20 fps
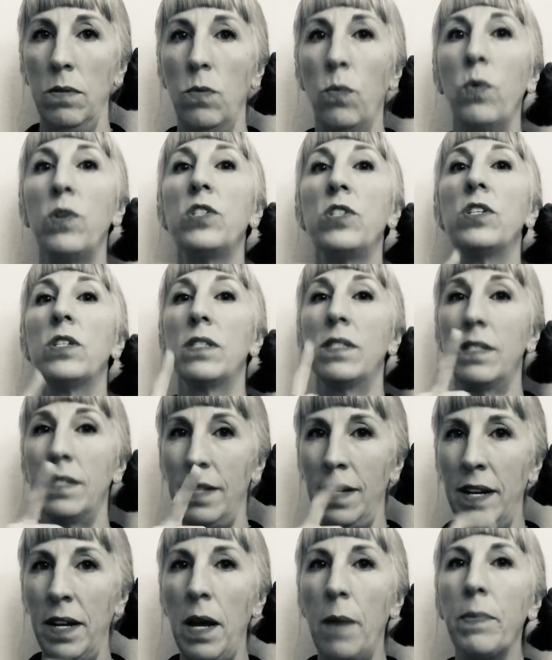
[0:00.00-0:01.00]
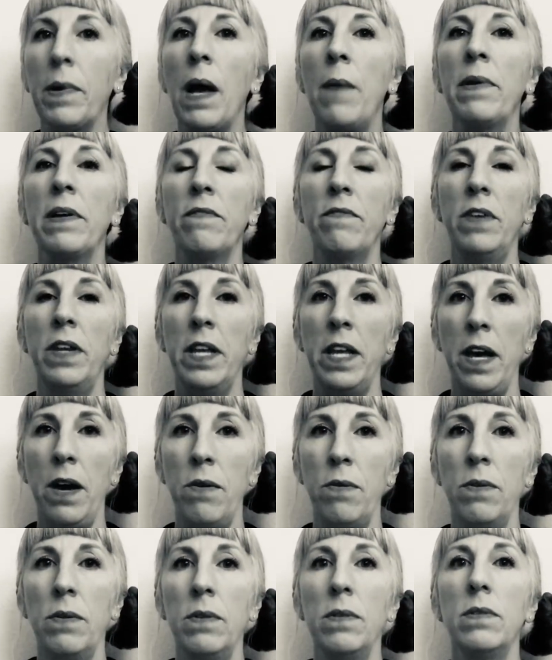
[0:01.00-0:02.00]
which is an upcoming
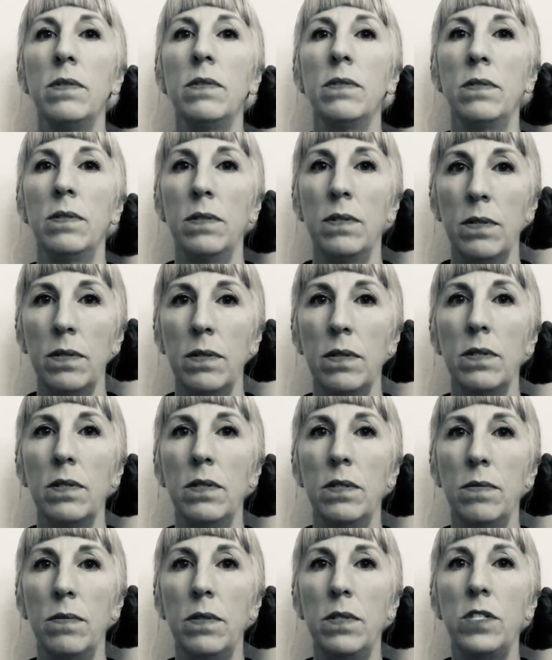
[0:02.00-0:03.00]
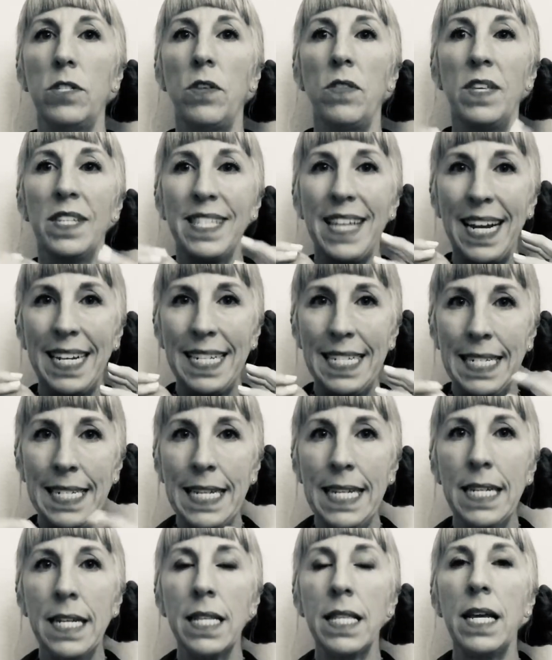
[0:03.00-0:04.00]
video. So this
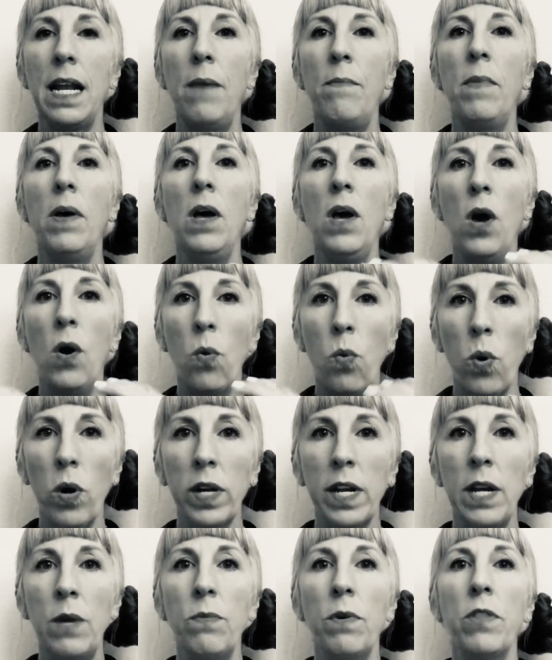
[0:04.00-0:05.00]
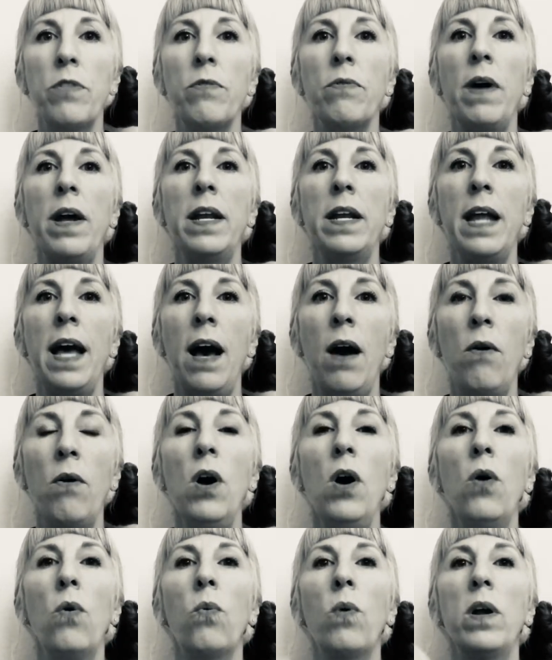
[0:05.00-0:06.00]
idea that I'm working with right now,
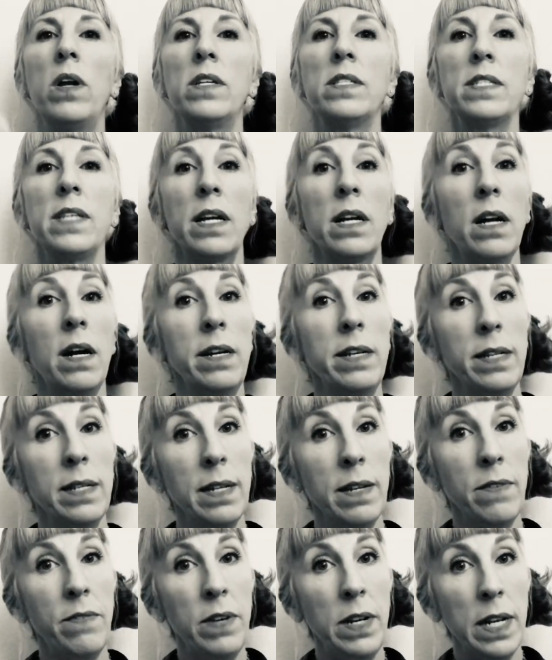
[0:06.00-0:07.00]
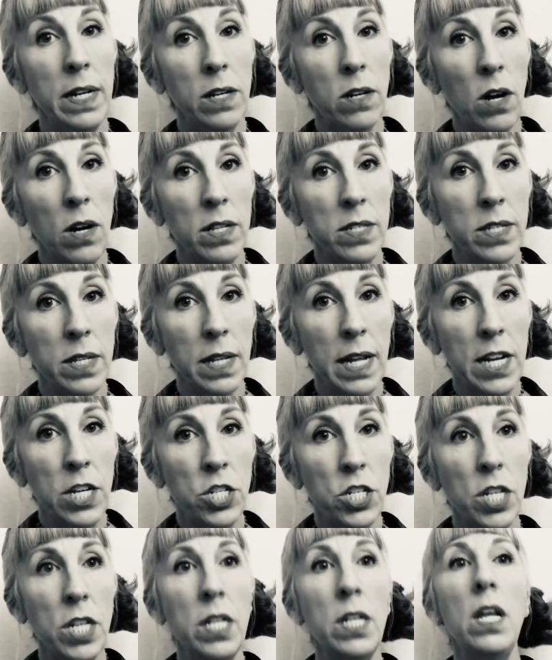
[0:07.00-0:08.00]
where it's like, are you living in
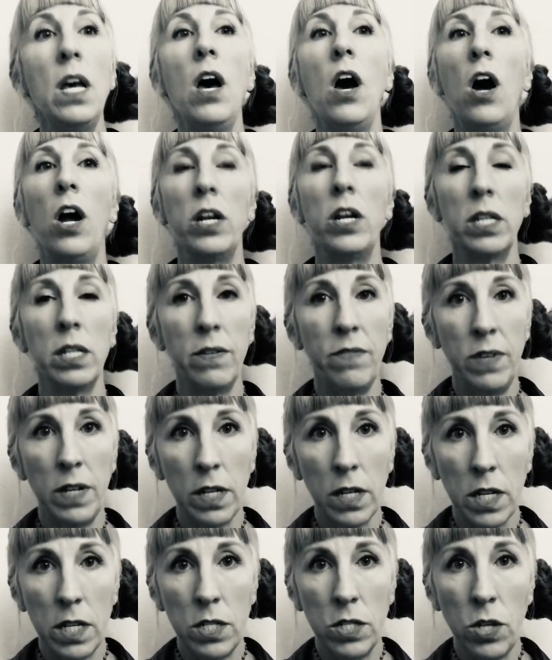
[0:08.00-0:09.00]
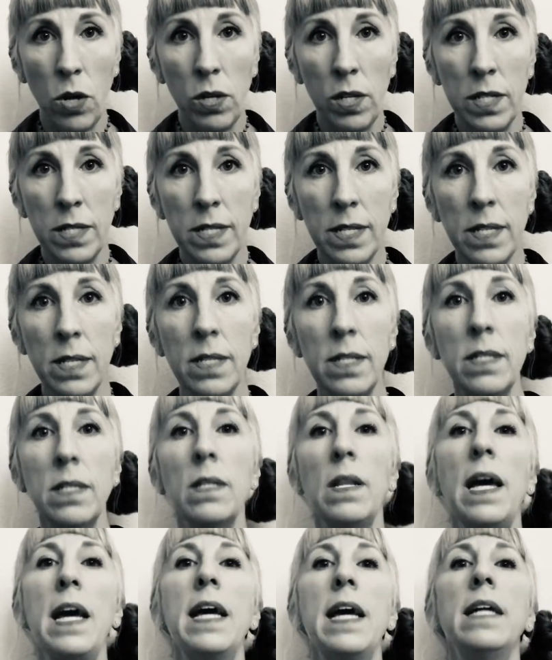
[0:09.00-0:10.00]
consolation? Are you living in condolences
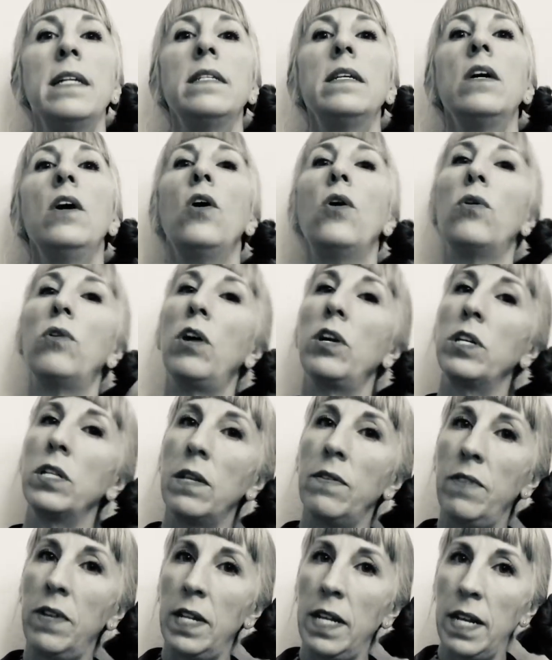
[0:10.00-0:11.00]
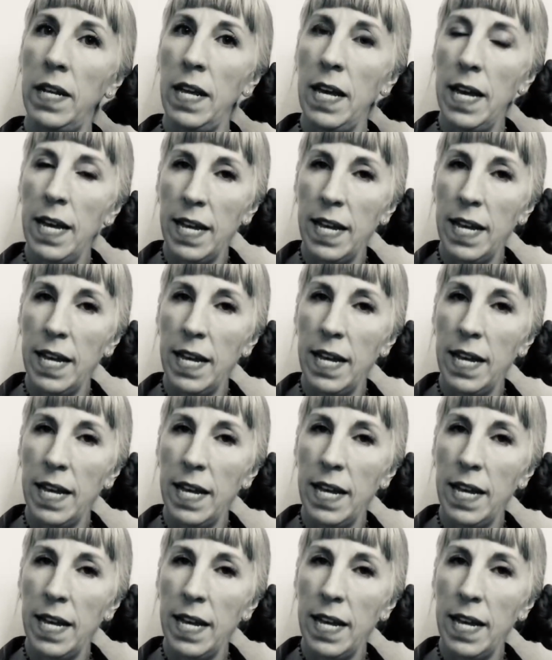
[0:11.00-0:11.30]
land? Or are you living in